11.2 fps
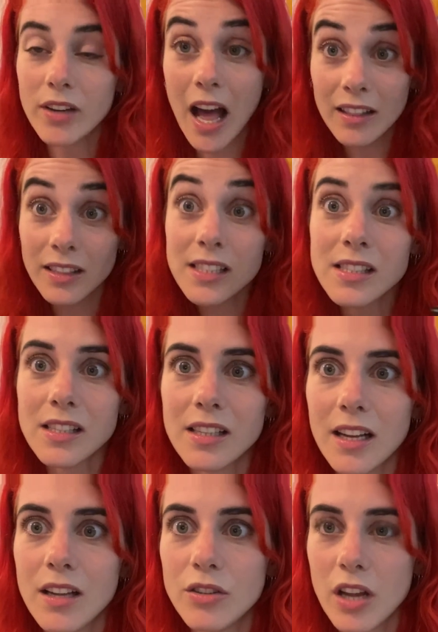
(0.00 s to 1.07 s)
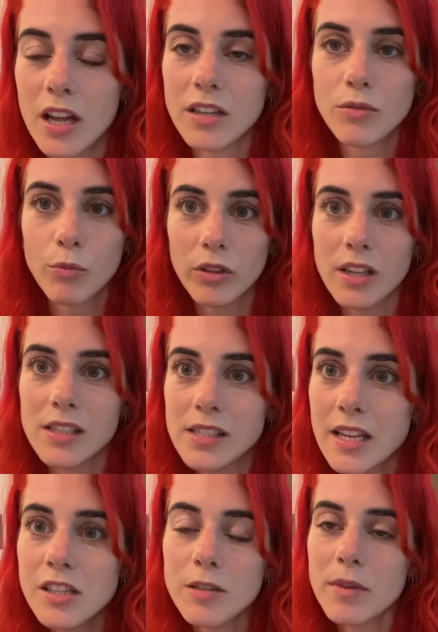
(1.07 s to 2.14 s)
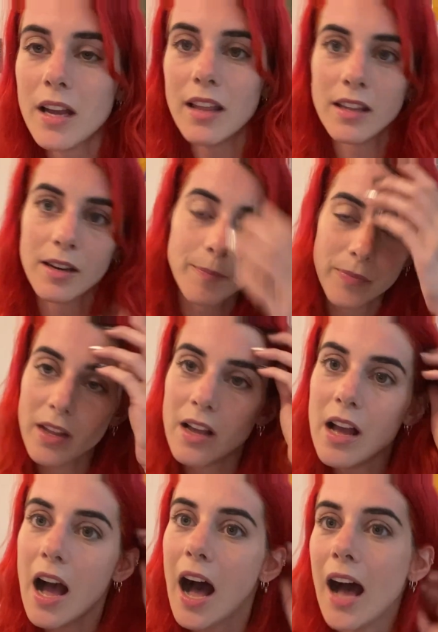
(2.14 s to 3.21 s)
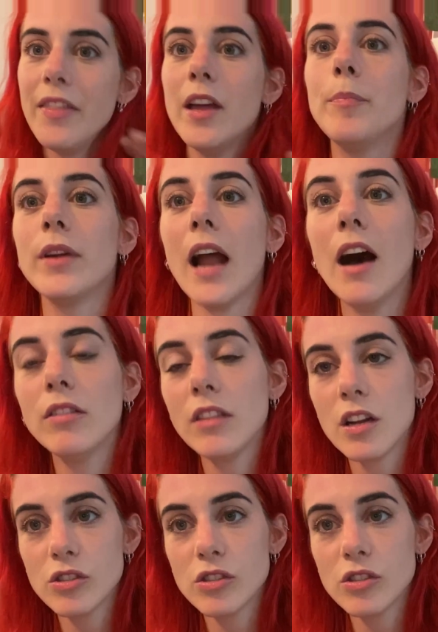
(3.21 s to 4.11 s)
and I listen, and what they send to me, I then put out there.